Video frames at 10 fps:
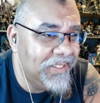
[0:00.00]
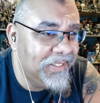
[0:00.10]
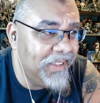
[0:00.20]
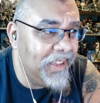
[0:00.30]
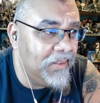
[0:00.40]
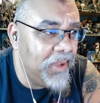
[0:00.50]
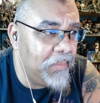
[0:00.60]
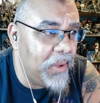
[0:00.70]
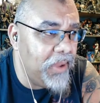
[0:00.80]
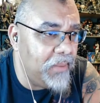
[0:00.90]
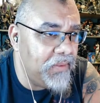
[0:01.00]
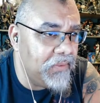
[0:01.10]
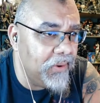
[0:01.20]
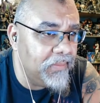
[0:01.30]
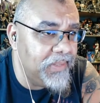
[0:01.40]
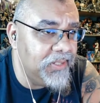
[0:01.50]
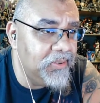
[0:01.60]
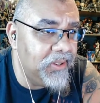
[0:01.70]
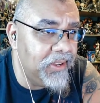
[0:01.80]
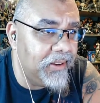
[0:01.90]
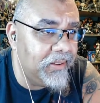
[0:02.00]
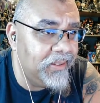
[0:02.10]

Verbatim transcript: Yeah, I'm I'm happy for him. He's doing good.